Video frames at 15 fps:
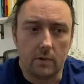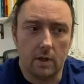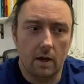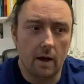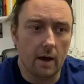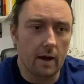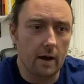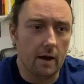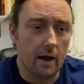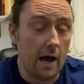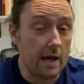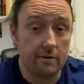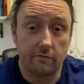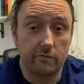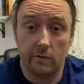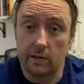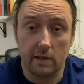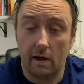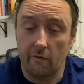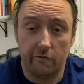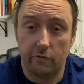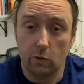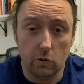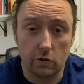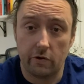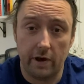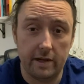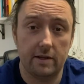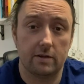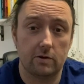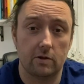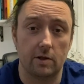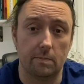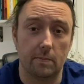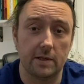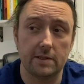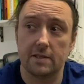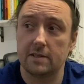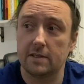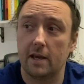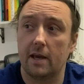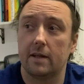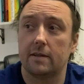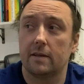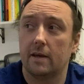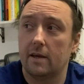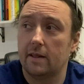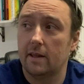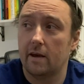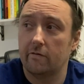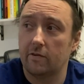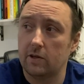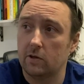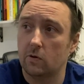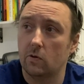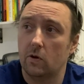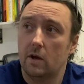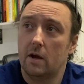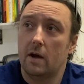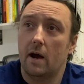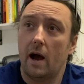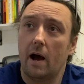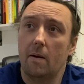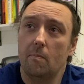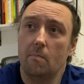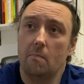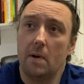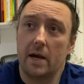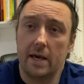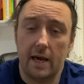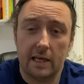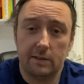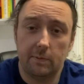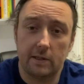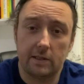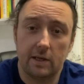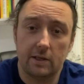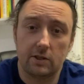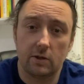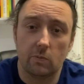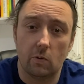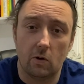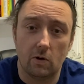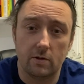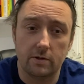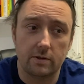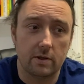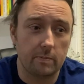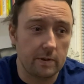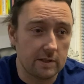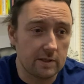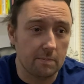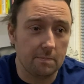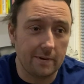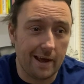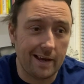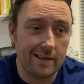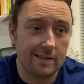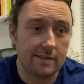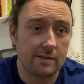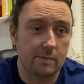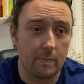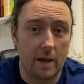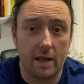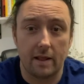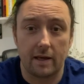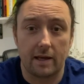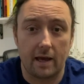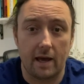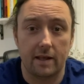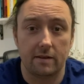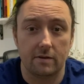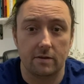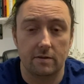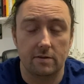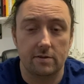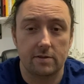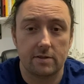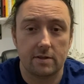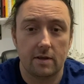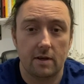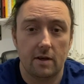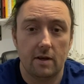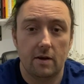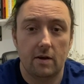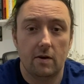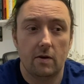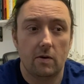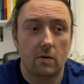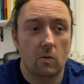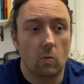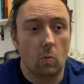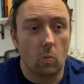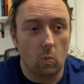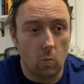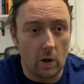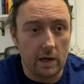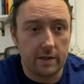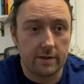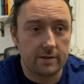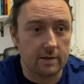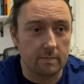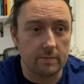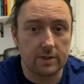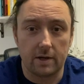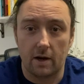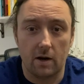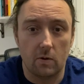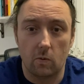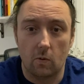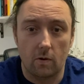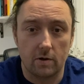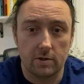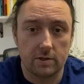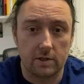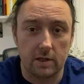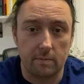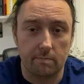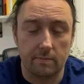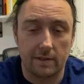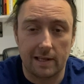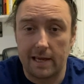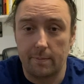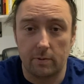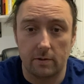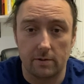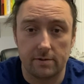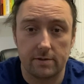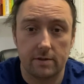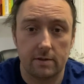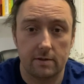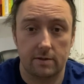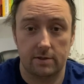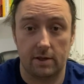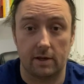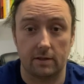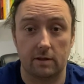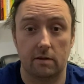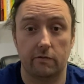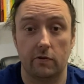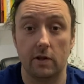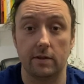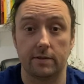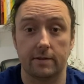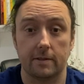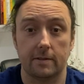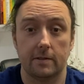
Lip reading: And full credit to them. As I said in that video, my expectation was there'd be some nice smelling candles with some Star Wars themed labels stuck to the front.